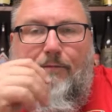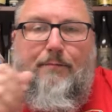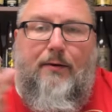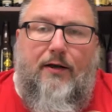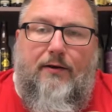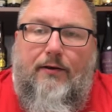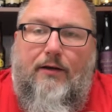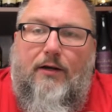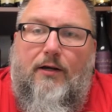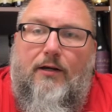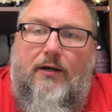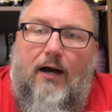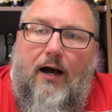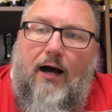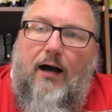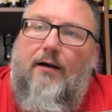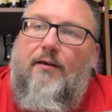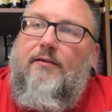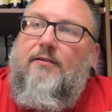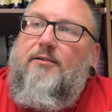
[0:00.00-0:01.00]
But
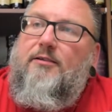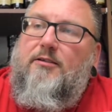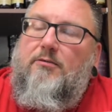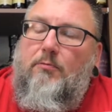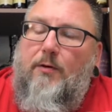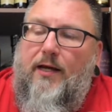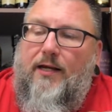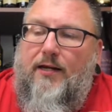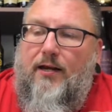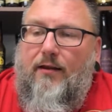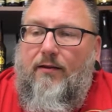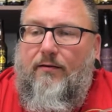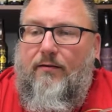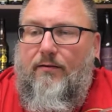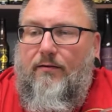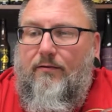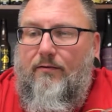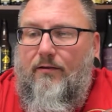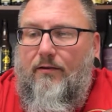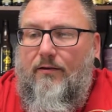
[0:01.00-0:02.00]
uh, sweet
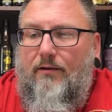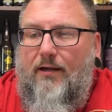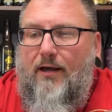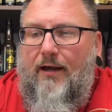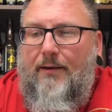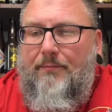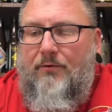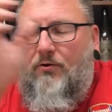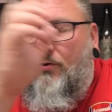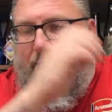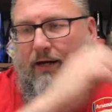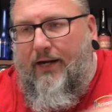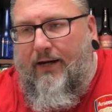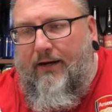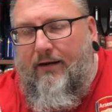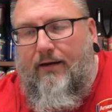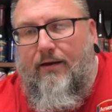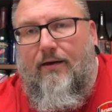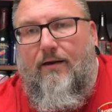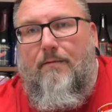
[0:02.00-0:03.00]
lime
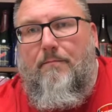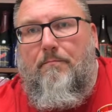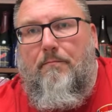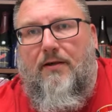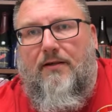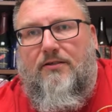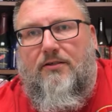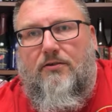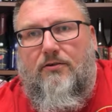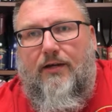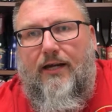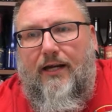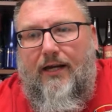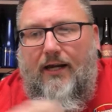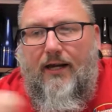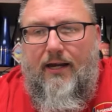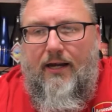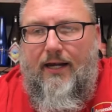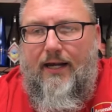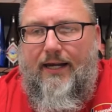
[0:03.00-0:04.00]
green mystery
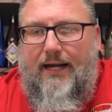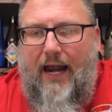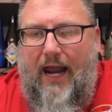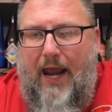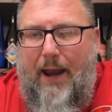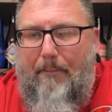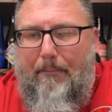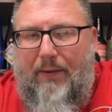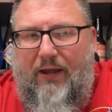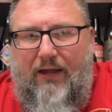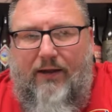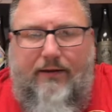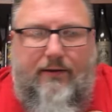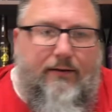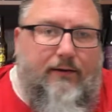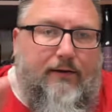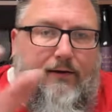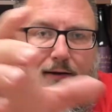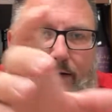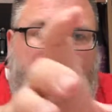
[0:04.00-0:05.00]
tape,
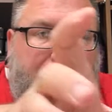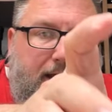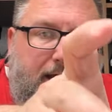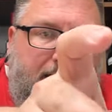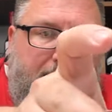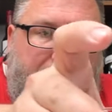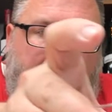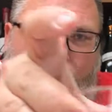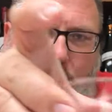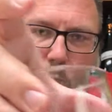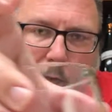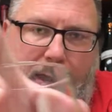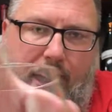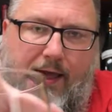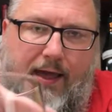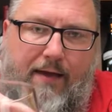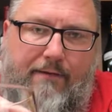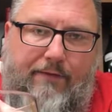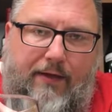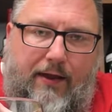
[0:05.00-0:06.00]
and we
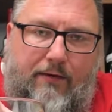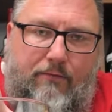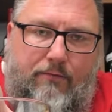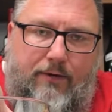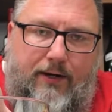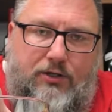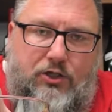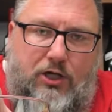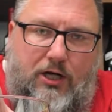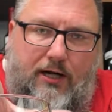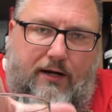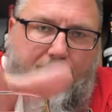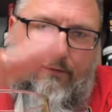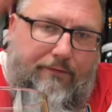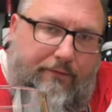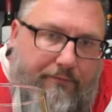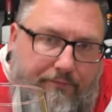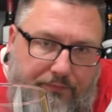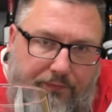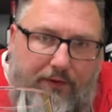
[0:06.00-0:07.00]
have a rich kind
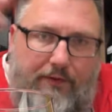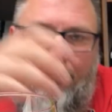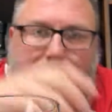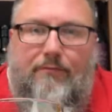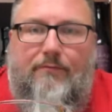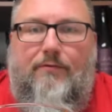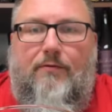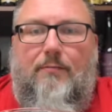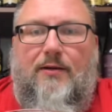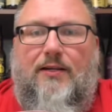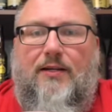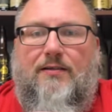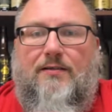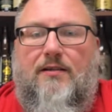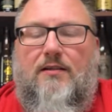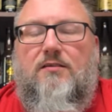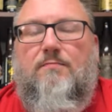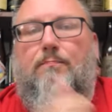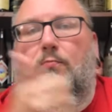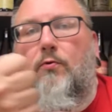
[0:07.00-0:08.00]
of from a
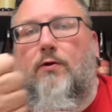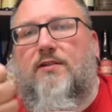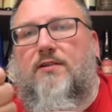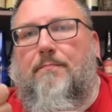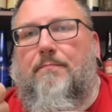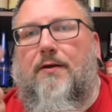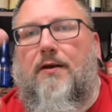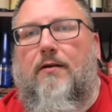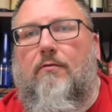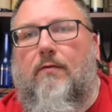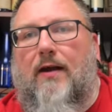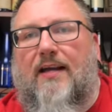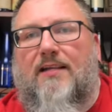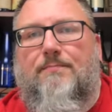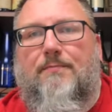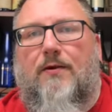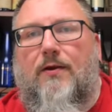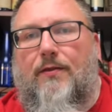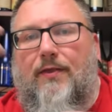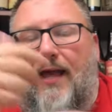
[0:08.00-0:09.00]
distance boysenberry
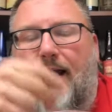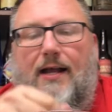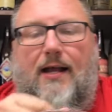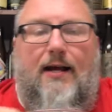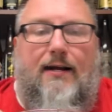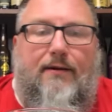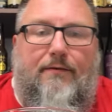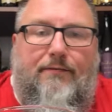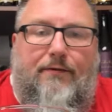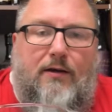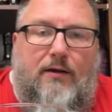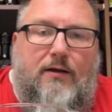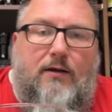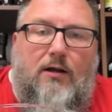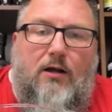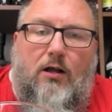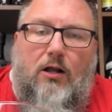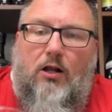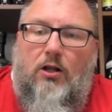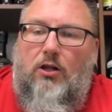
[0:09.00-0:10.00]
raspberry that kind of
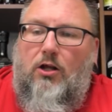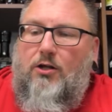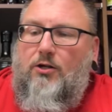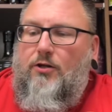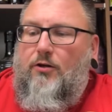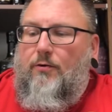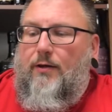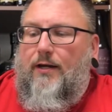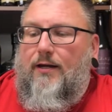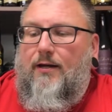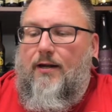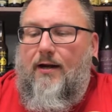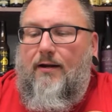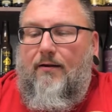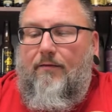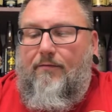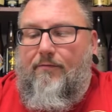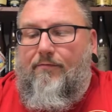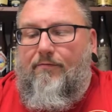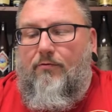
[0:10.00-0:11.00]
a look to it kind
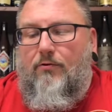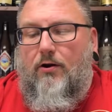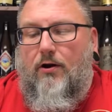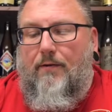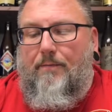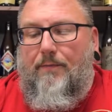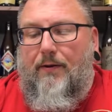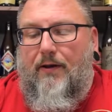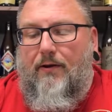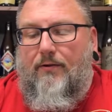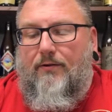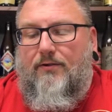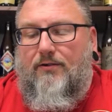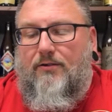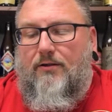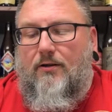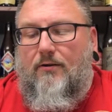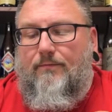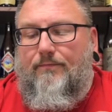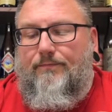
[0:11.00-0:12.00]
of fruited beer
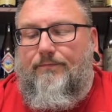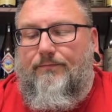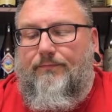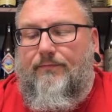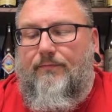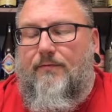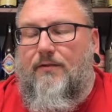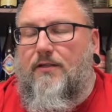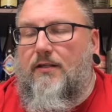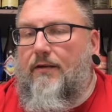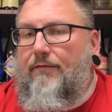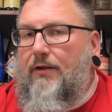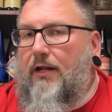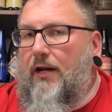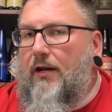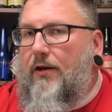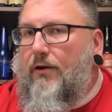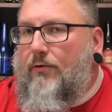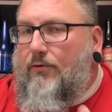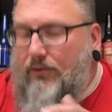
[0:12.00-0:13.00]
so even get a
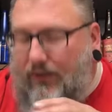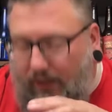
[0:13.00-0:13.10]
nose